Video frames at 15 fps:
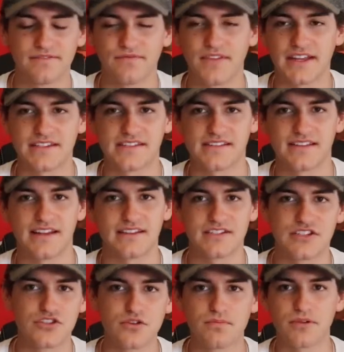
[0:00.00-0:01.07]
that's
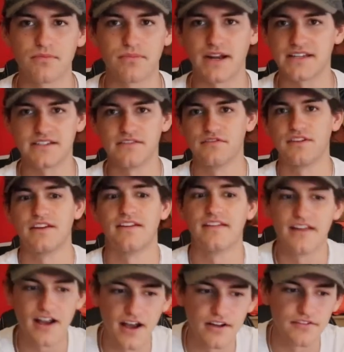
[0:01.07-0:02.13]
super impressive in
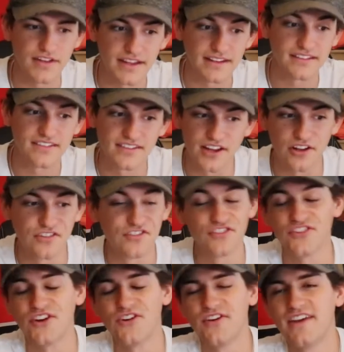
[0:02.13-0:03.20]
and of itself.
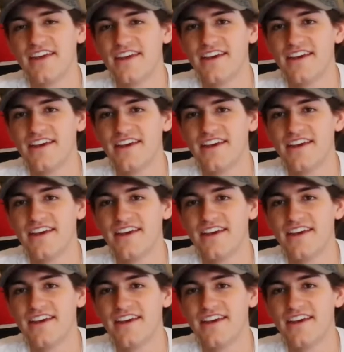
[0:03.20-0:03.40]
So,